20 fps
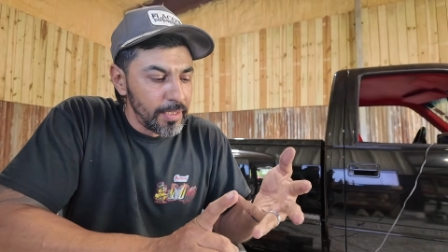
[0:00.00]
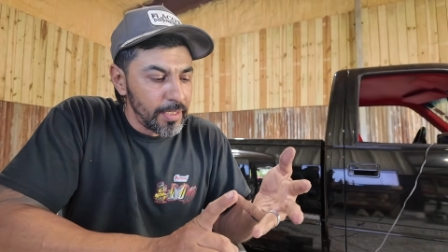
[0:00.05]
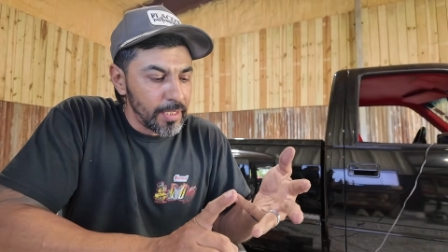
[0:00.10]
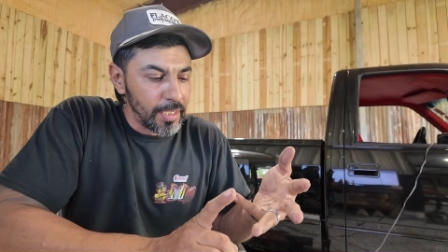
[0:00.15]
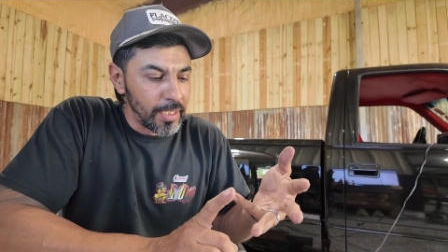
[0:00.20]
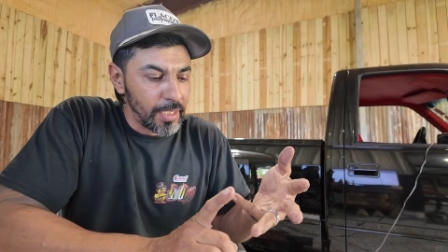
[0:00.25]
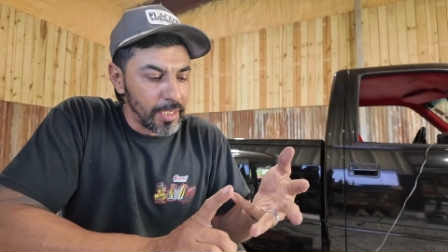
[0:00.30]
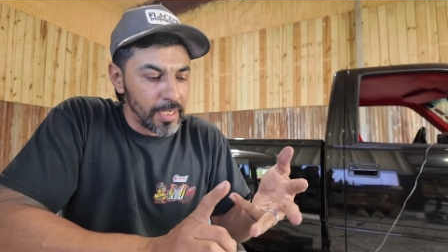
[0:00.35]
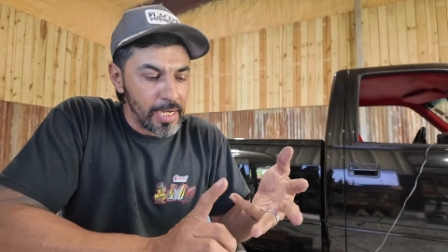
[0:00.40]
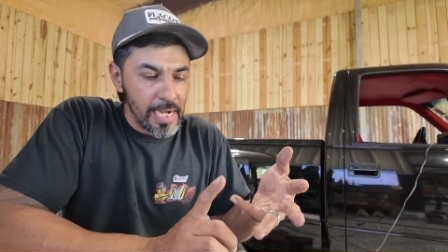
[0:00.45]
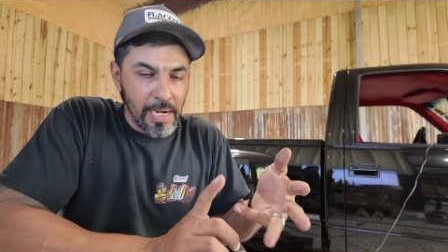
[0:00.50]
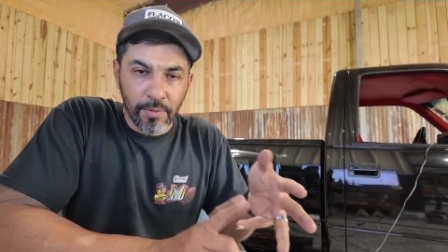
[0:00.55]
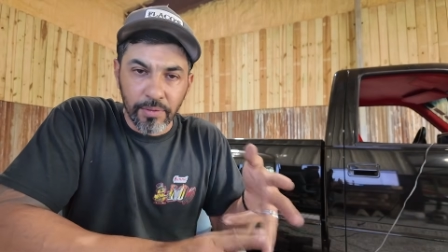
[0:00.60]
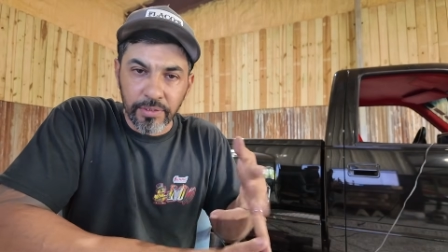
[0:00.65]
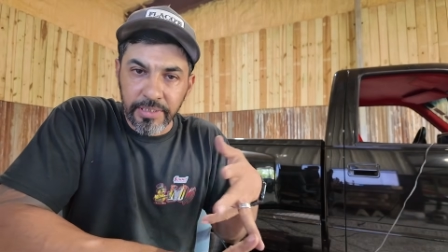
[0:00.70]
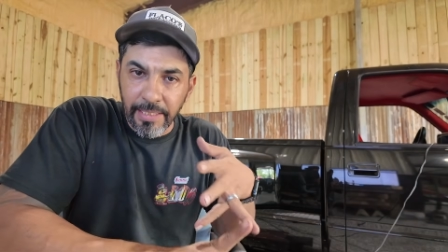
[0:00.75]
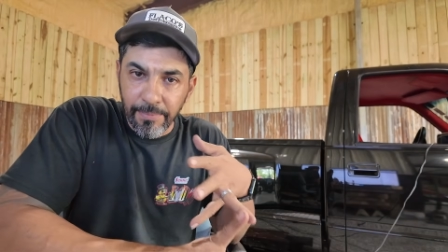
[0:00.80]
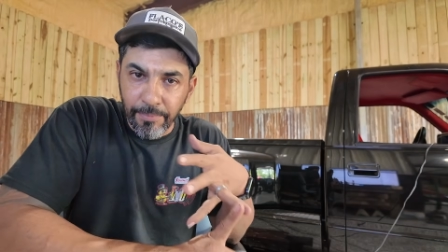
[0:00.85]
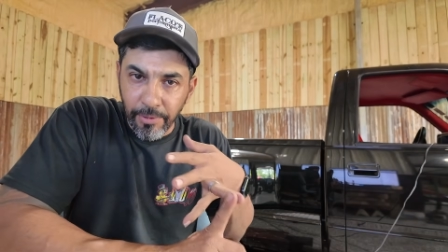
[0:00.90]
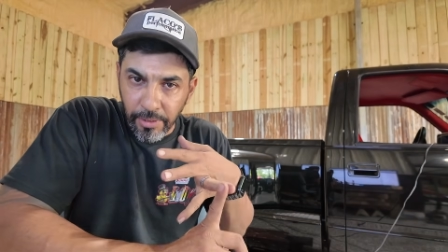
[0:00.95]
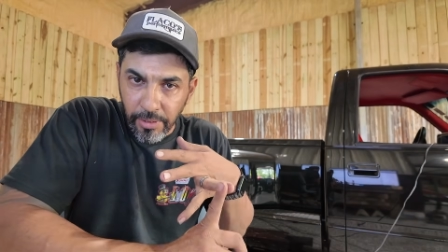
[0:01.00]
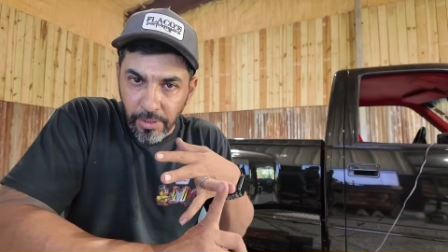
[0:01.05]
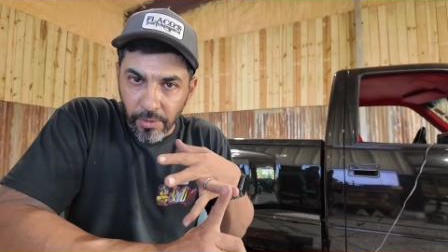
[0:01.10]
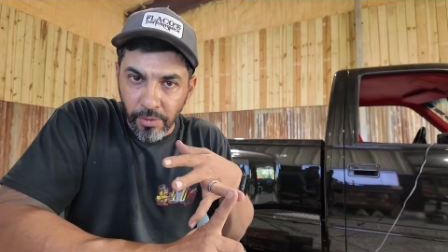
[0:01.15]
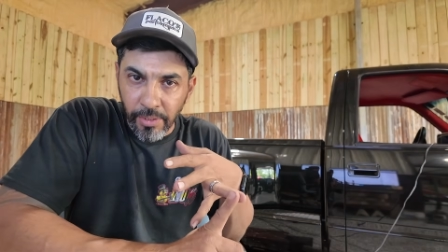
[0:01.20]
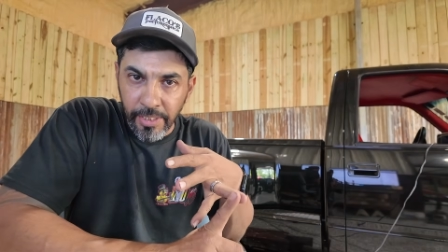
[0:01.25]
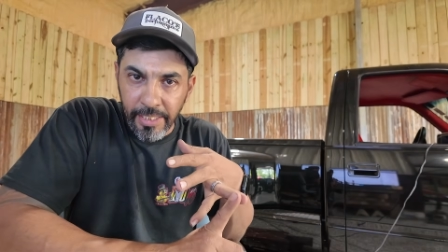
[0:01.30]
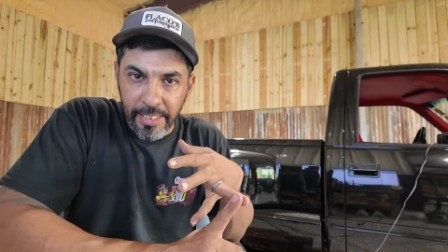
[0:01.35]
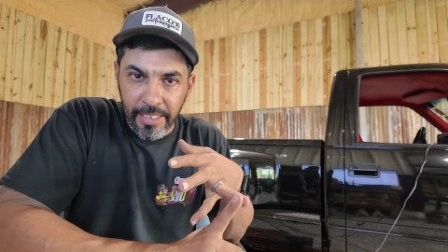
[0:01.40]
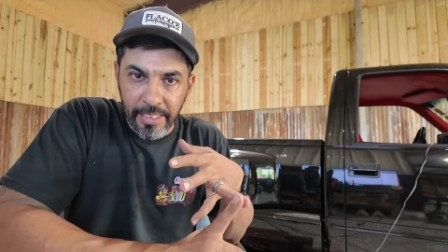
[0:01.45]
I was able to go
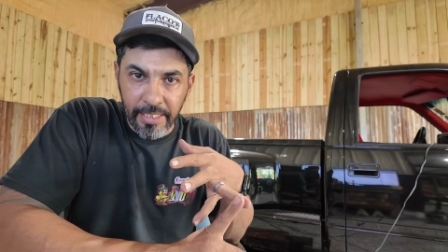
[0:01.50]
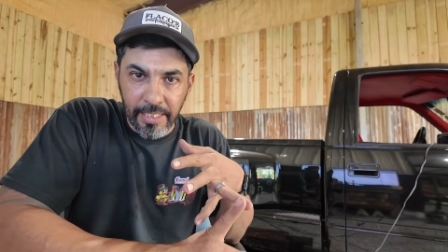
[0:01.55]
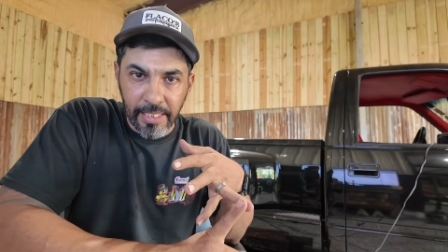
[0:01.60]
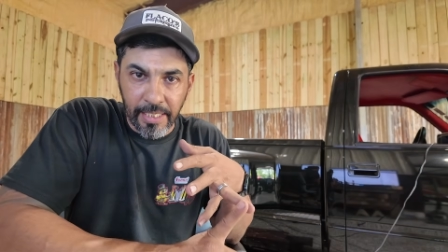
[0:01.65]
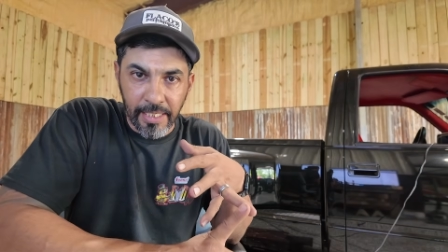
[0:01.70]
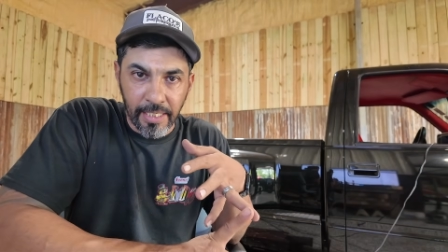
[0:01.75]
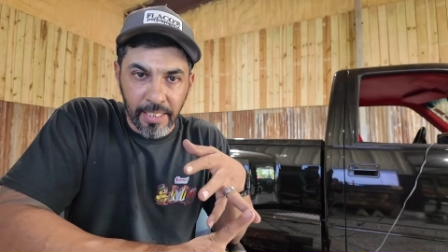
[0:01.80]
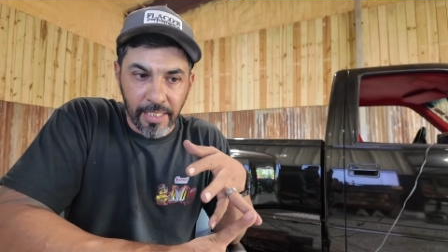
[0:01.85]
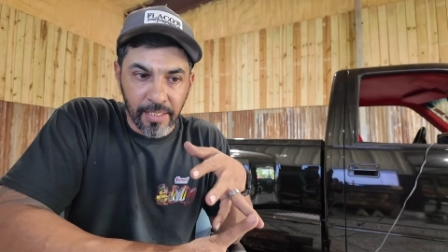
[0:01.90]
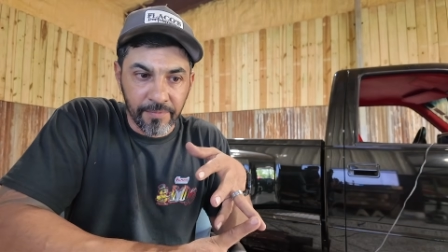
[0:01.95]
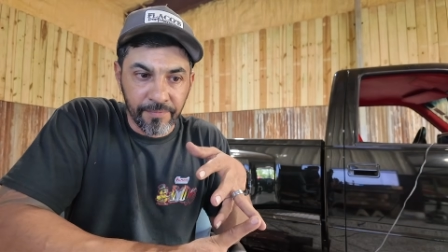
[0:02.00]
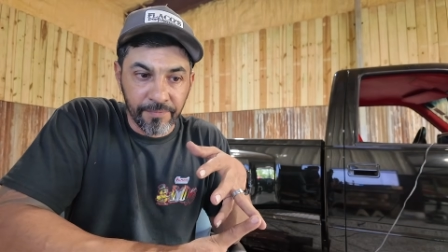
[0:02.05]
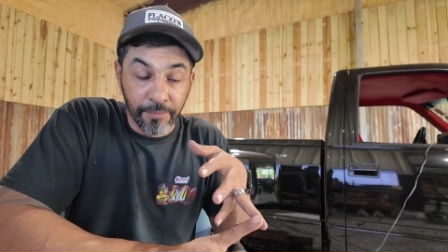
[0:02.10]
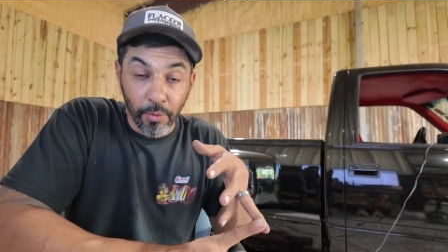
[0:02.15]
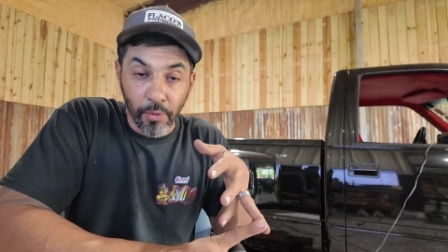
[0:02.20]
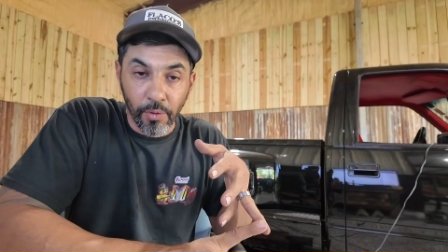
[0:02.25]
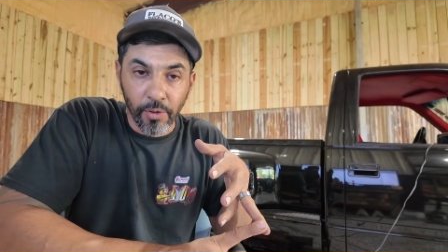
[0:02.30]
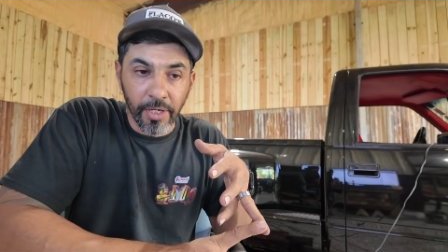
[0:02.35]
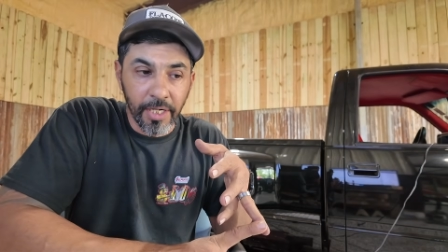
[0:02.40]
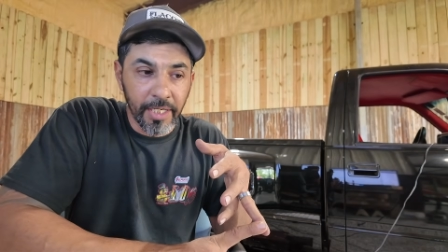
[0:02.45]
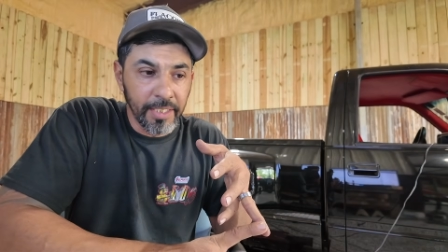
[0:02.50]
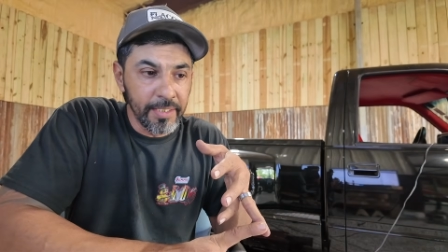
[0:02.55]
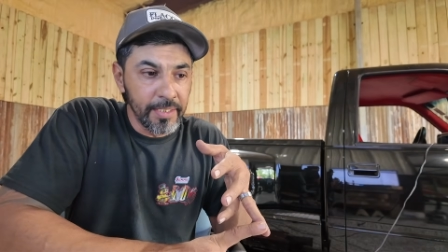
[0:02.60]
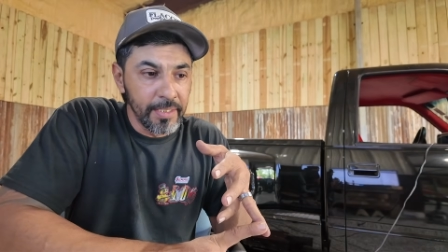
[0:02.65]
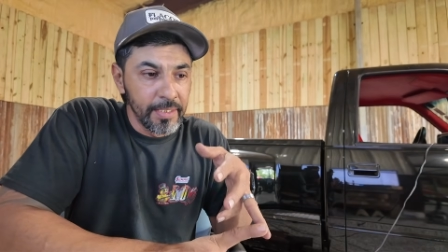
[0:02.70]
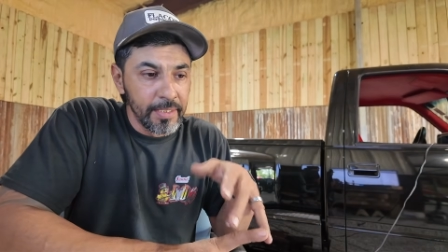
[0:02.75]
ahead and floor it.